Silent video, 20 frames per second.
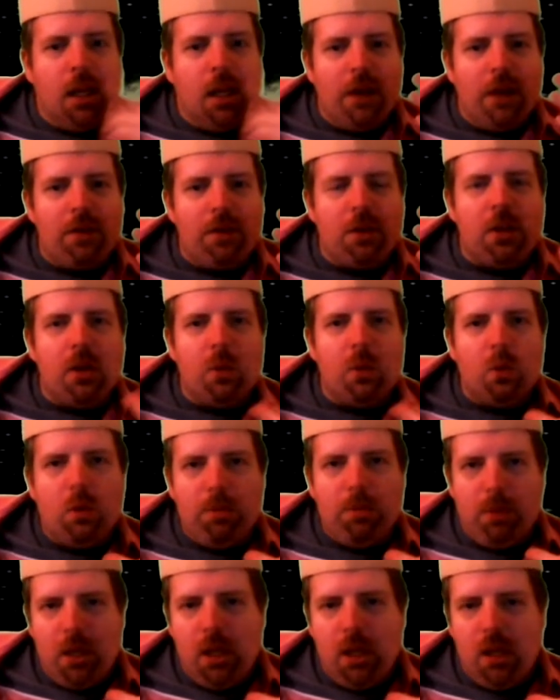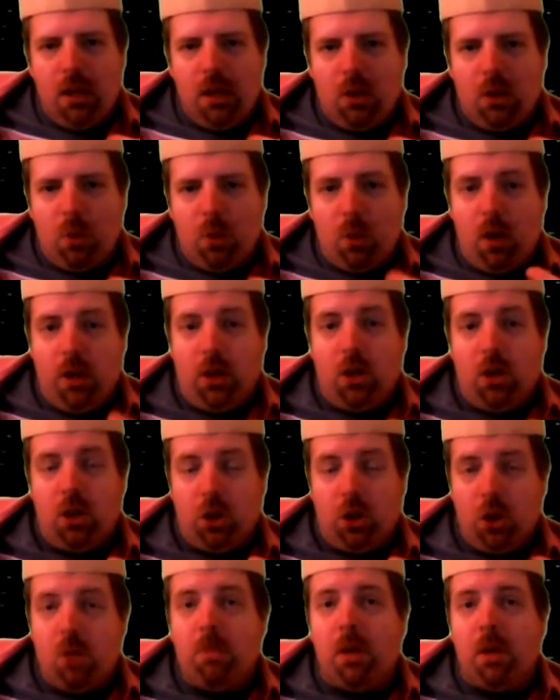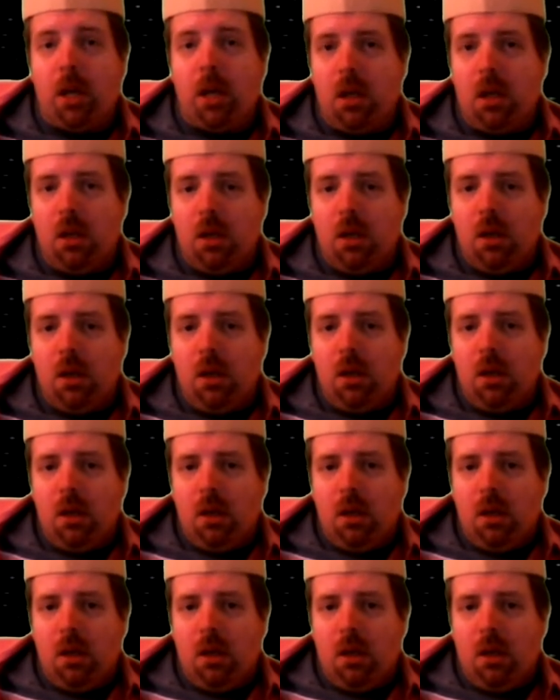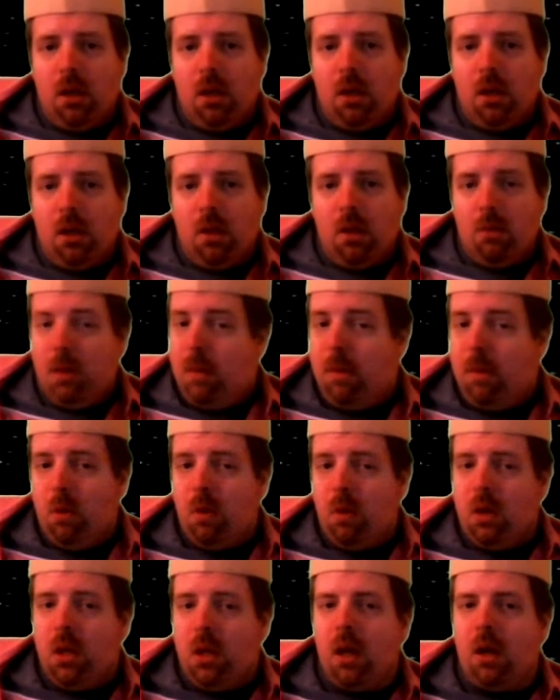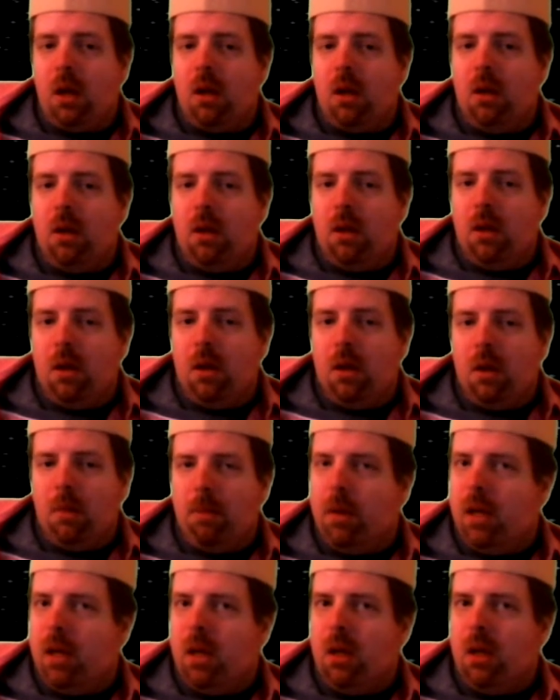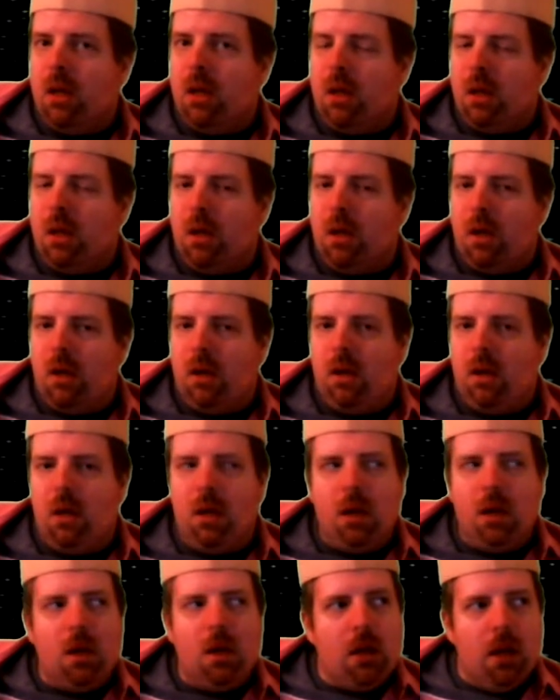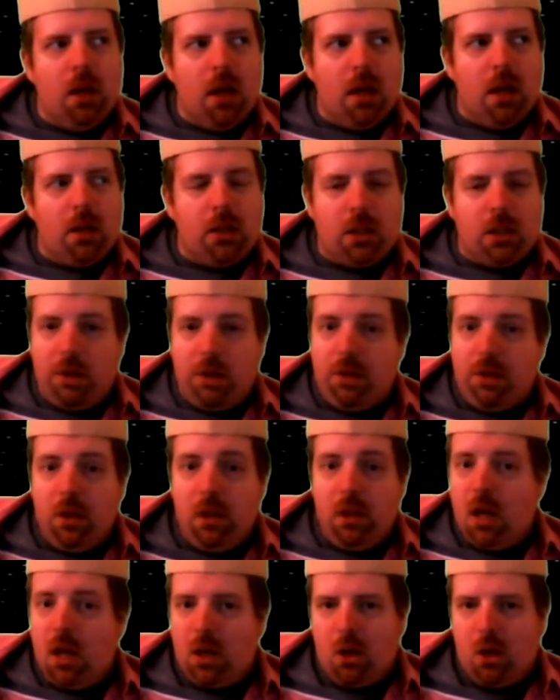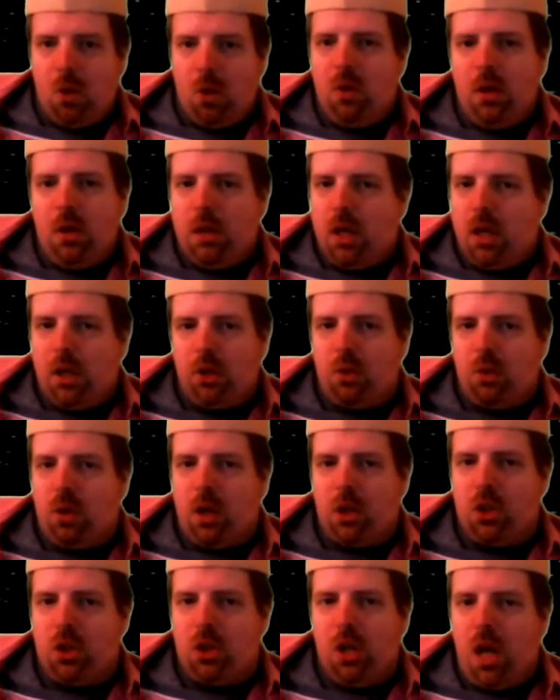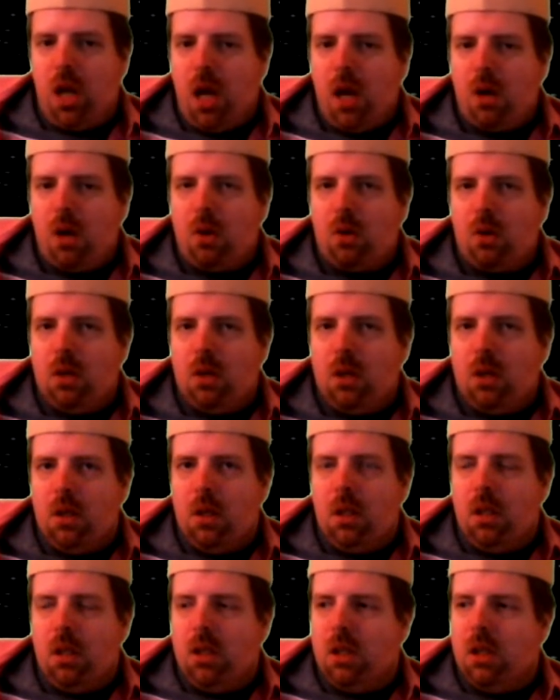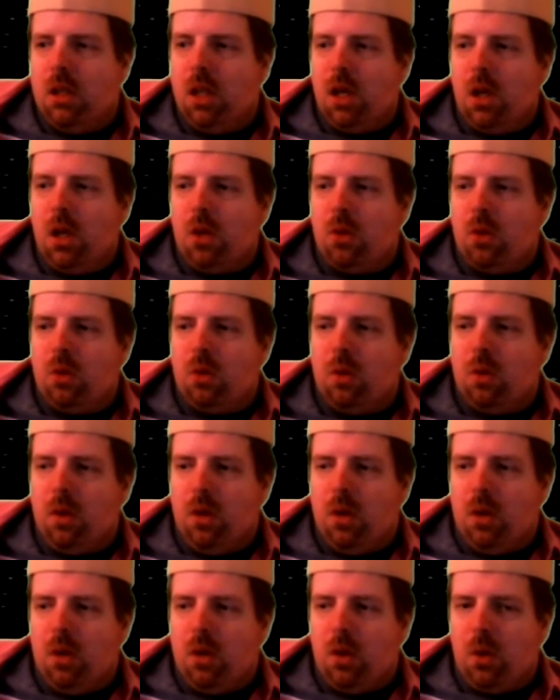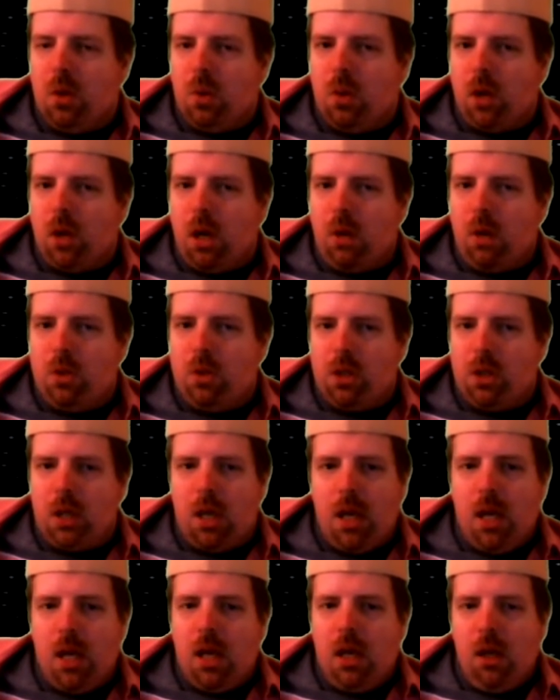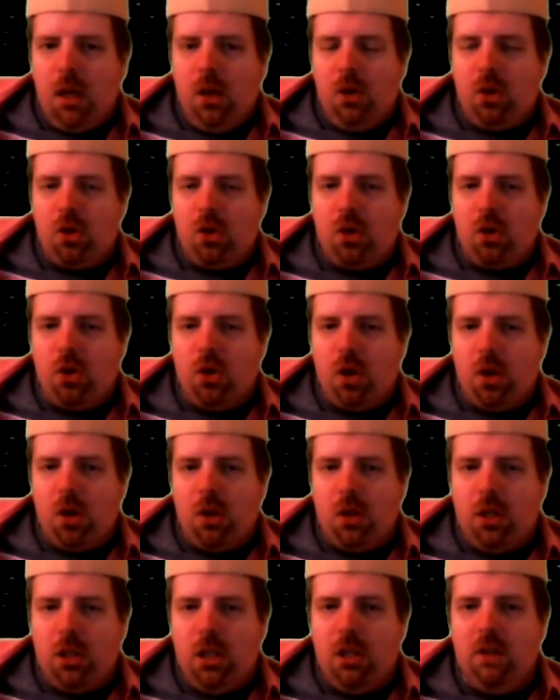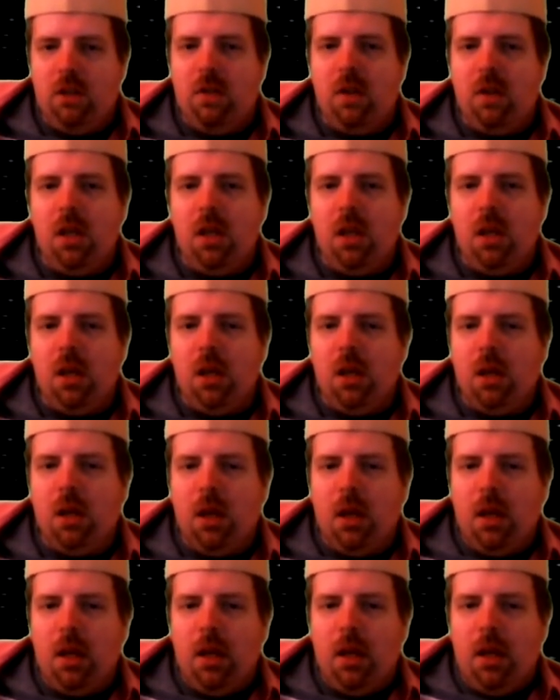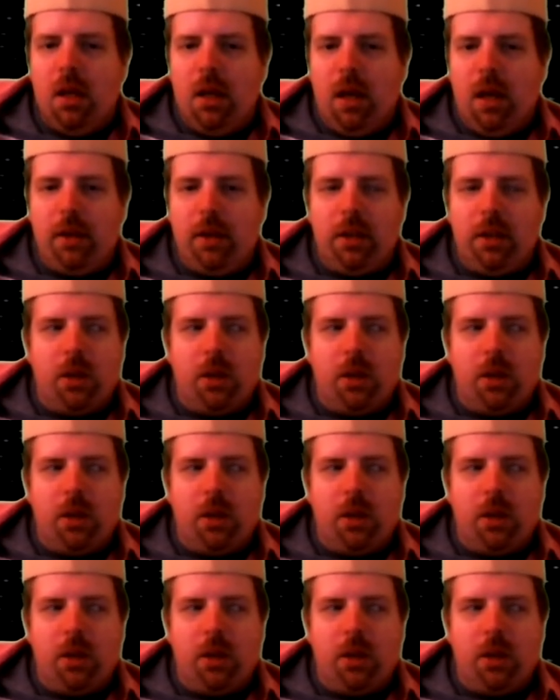the way that it should be. Maybe one day. But it's definitely not going in that direction now. You know, when I was a kid and you turned on the TV and